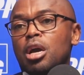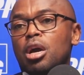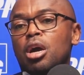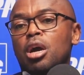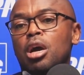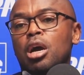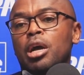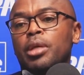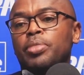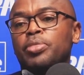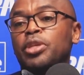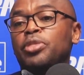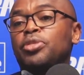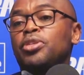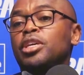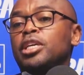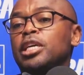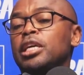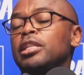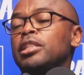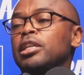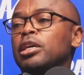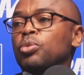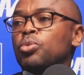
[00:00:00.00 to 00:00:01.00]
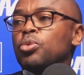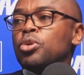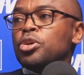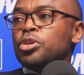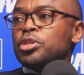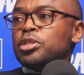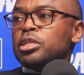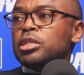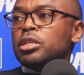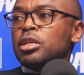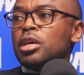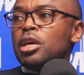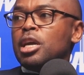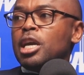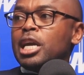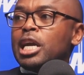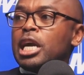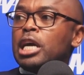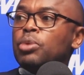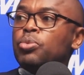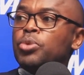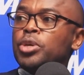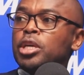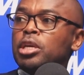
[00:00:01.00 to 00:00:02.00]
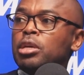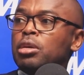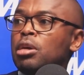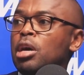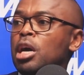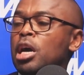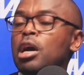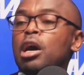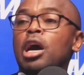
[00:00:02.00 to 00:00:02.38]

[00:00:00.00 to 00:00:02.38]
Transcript: The thinking then was, can we,